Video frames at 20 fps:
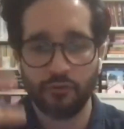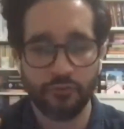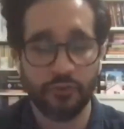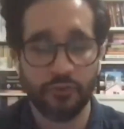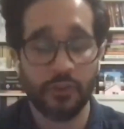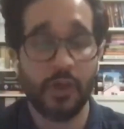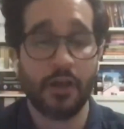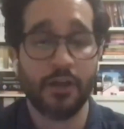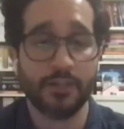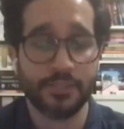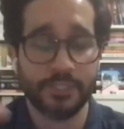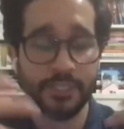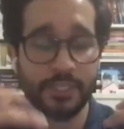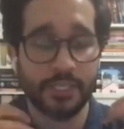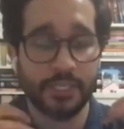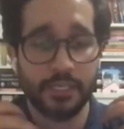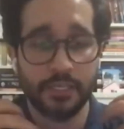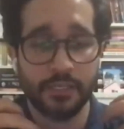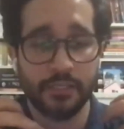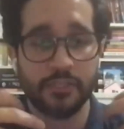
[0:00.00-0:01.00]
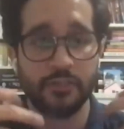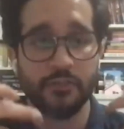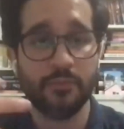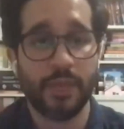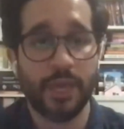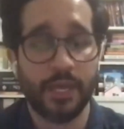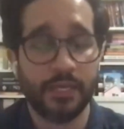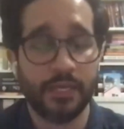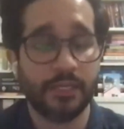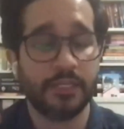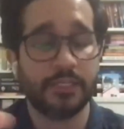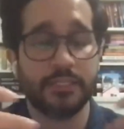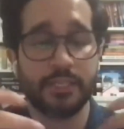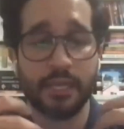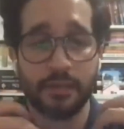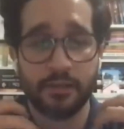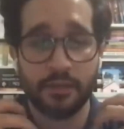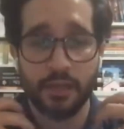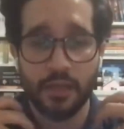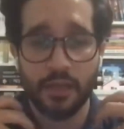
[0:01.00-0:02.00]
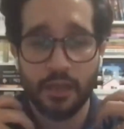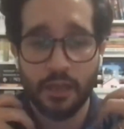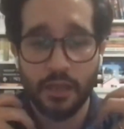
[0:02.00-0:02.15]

flaws in humanity is that